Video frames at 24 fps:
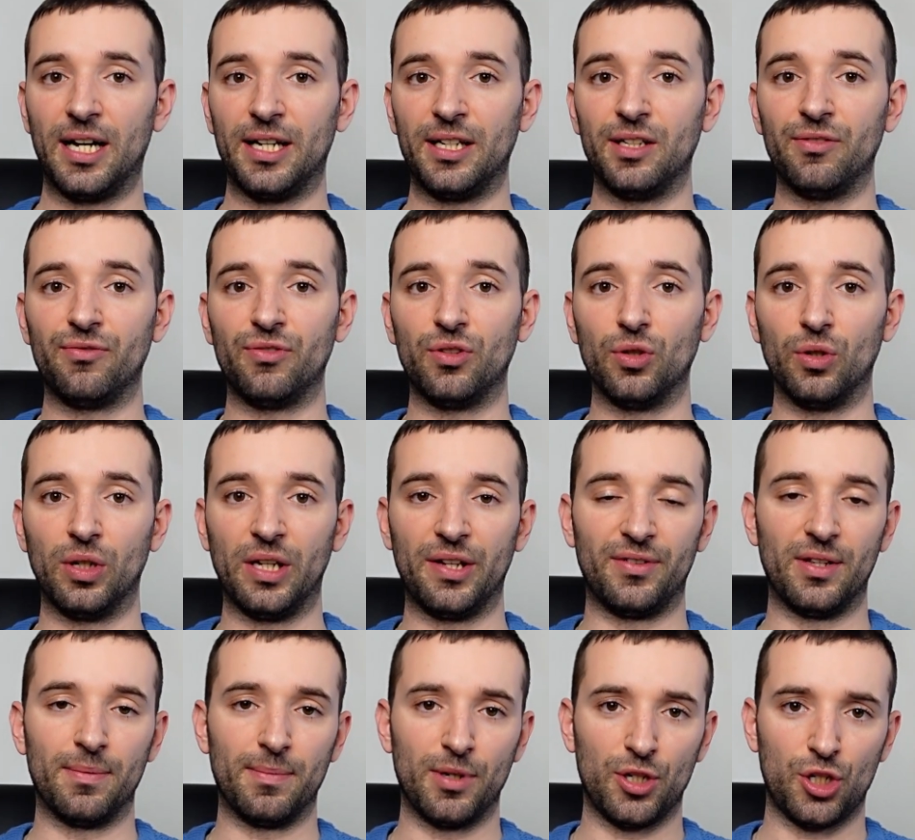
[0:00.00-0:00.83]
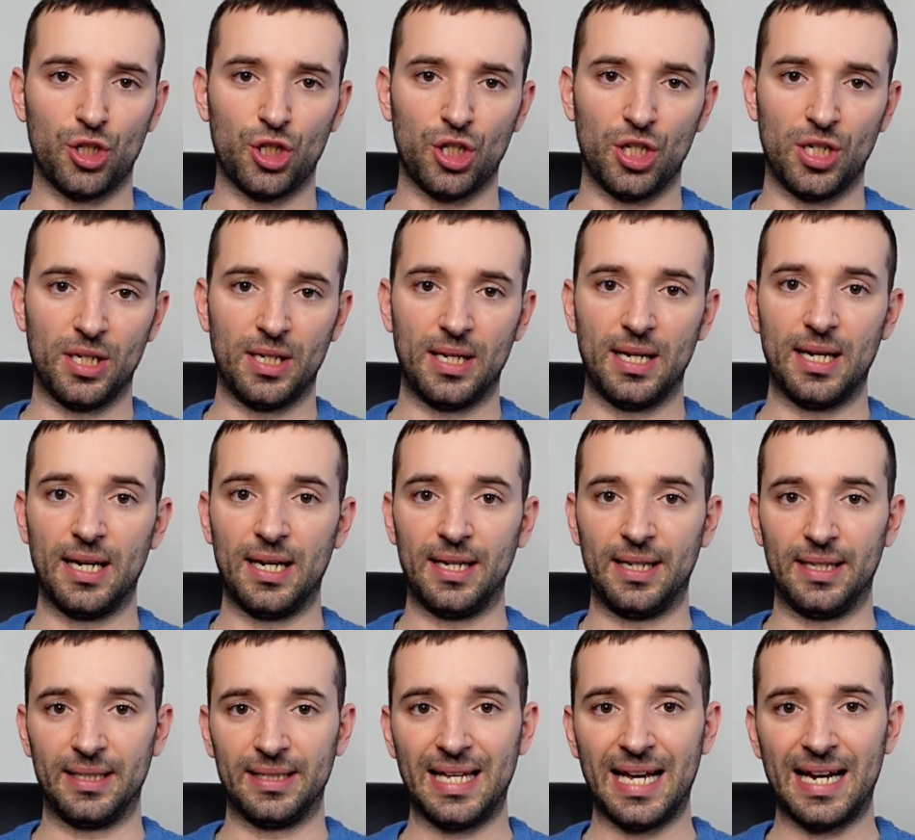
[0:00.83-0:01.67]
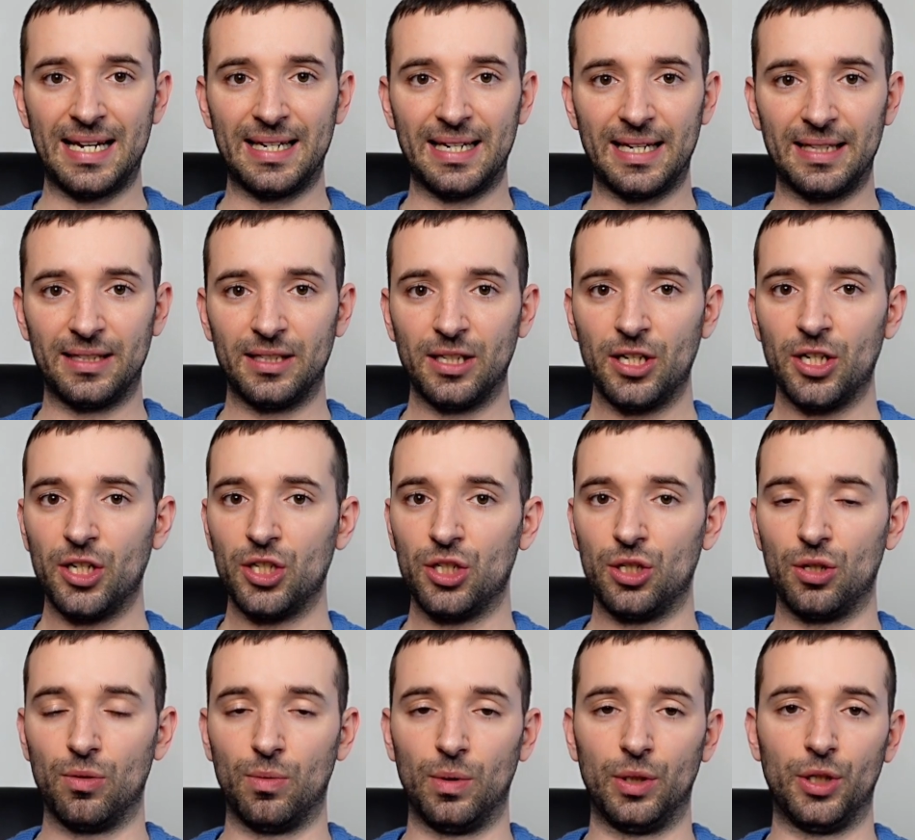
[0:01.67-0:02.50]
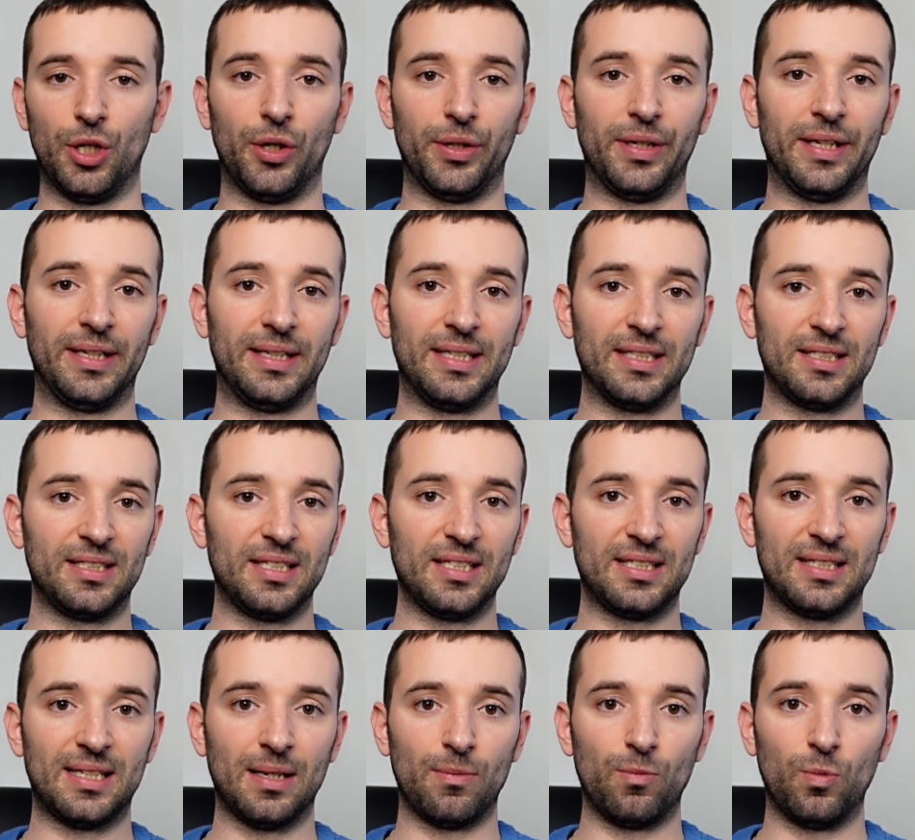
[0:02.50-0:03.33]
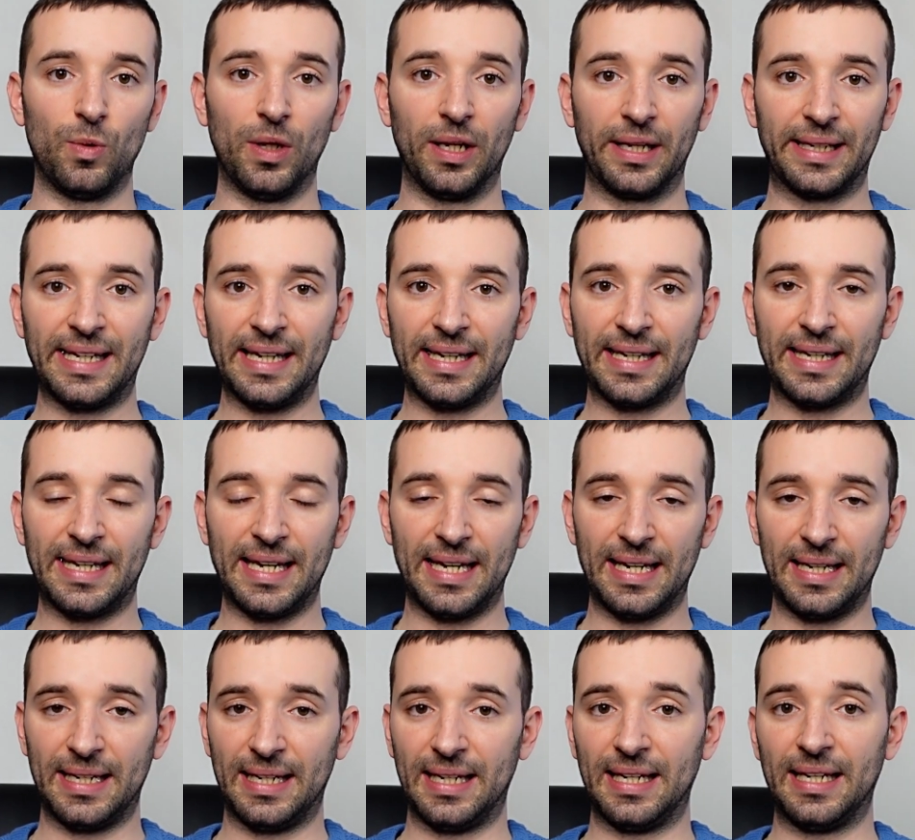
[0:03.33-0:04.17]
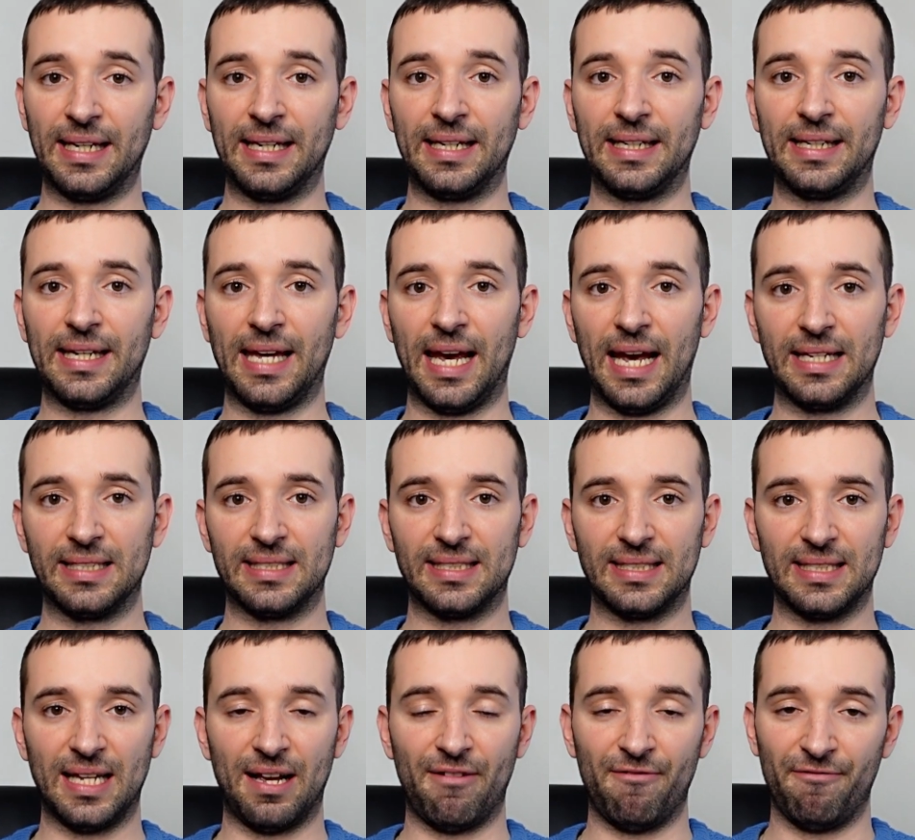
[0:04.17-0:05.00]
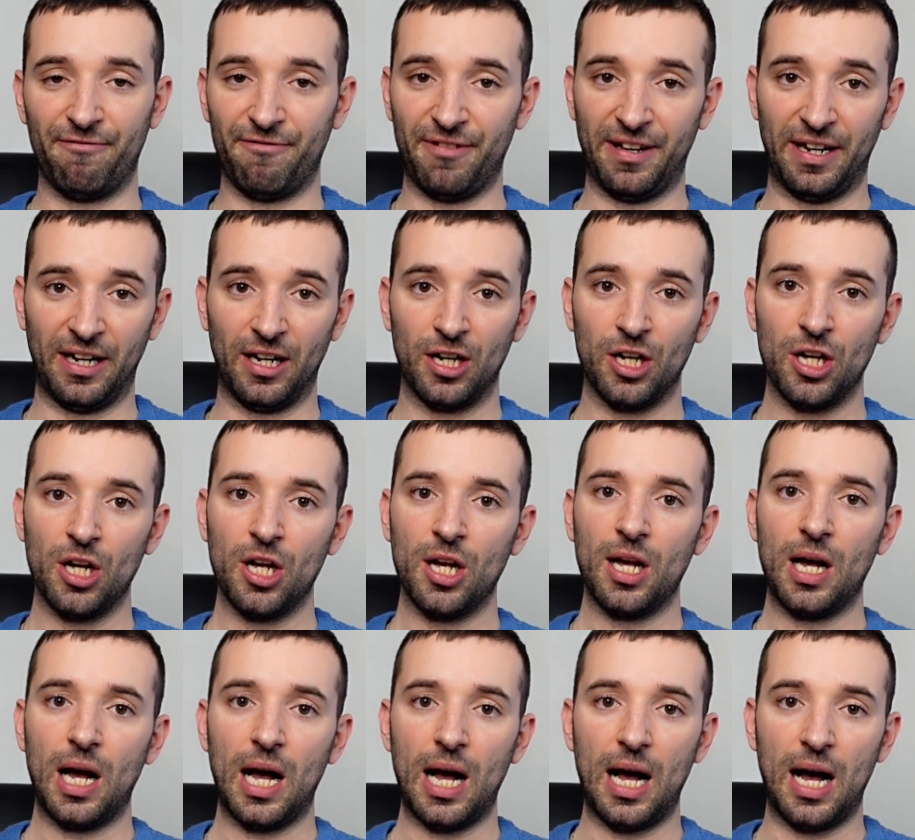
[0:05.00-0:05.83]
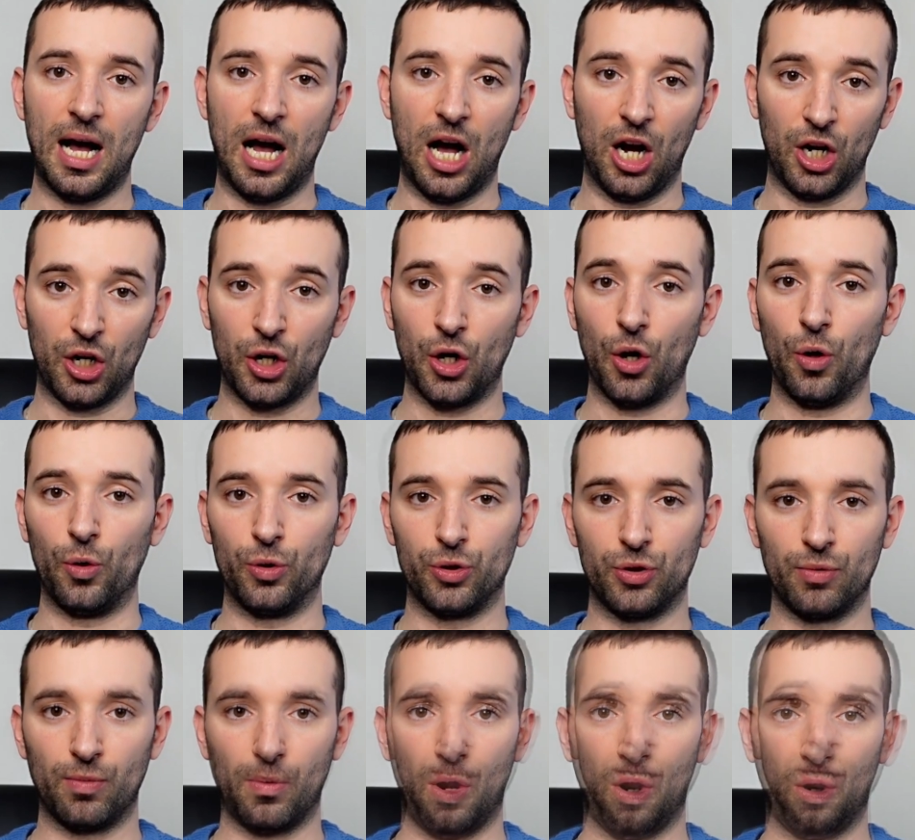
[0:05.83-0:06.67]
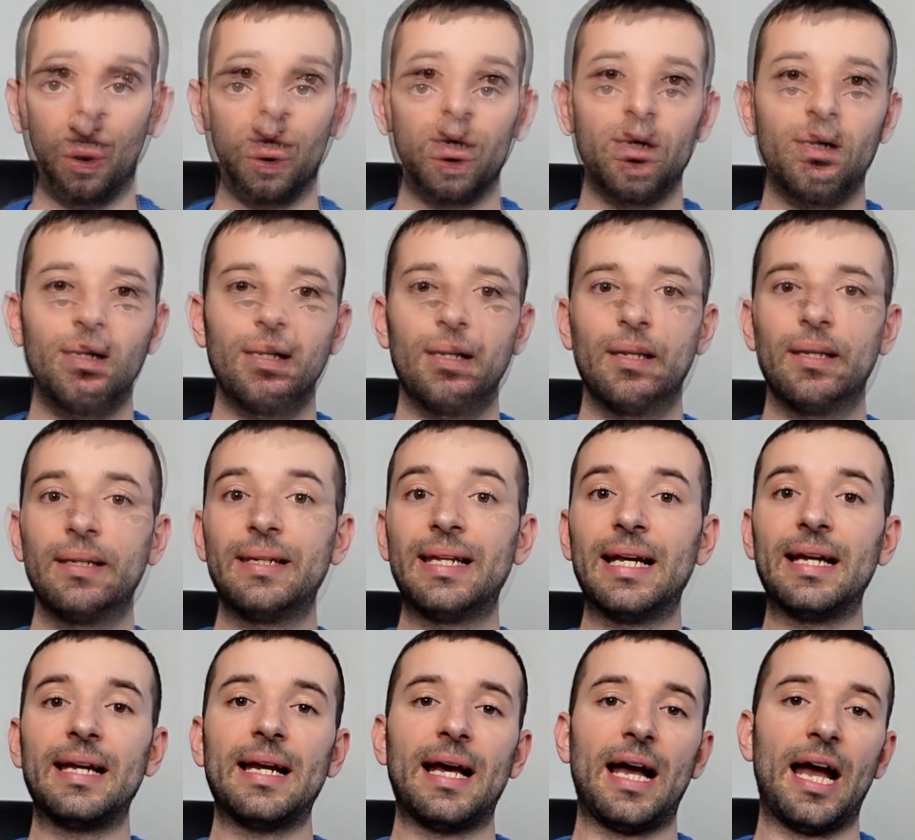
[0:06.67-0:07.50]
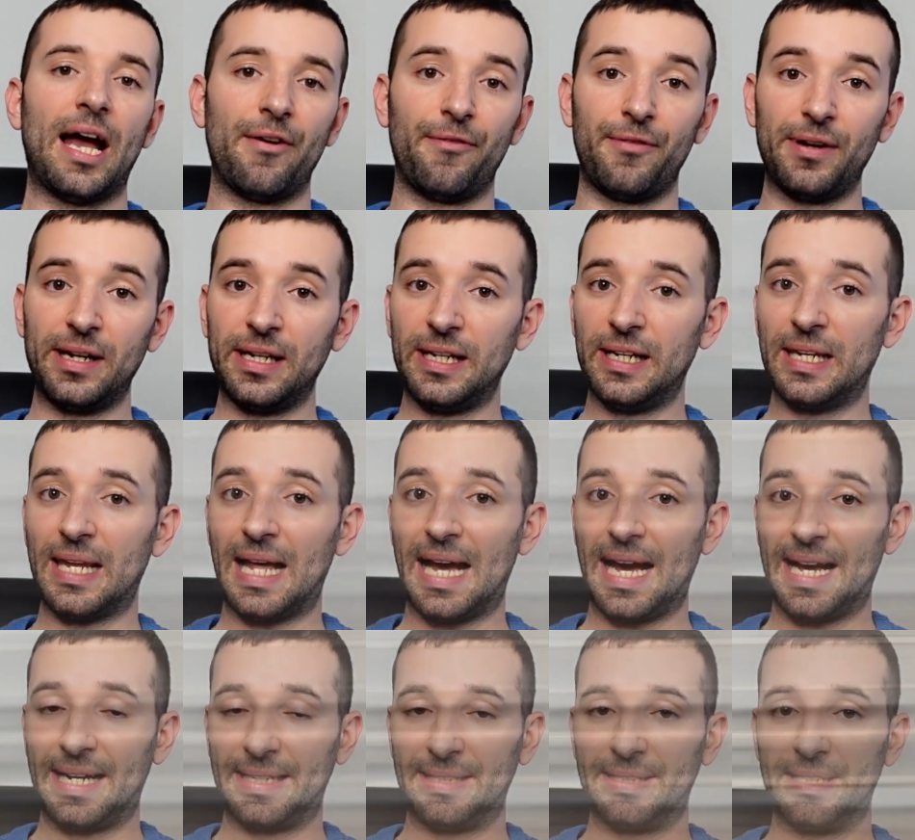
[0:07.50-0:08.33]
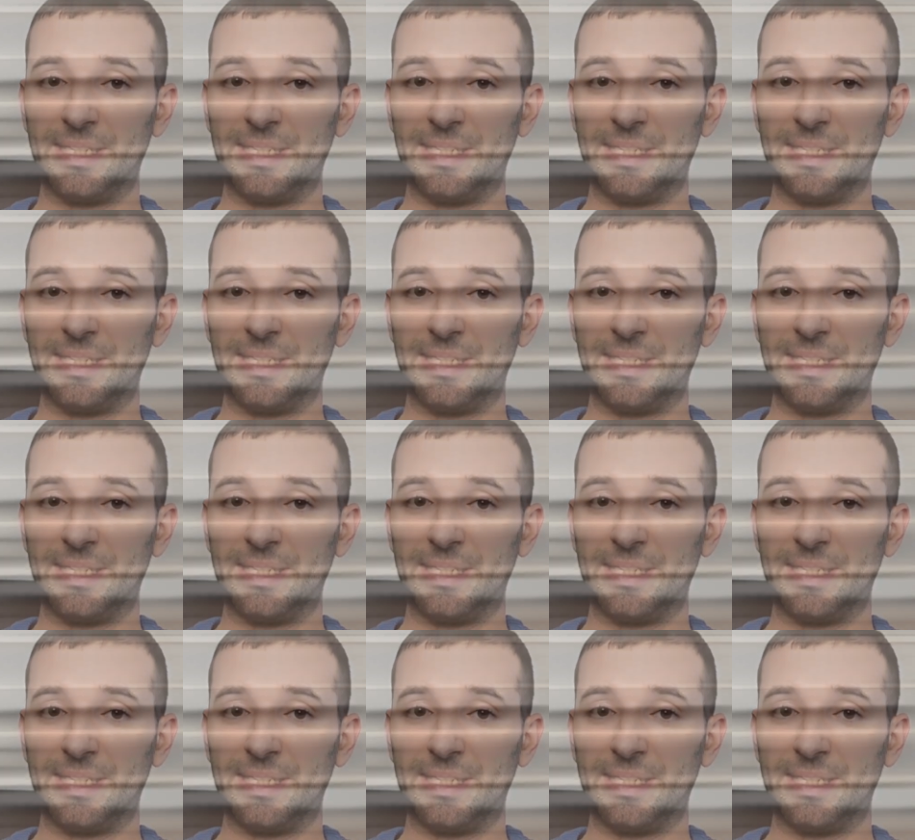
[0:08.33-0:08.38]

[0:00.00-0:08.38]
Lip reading: If you leave the machine unattended, you will know that the system will kick in case something goes wrong. Then I really like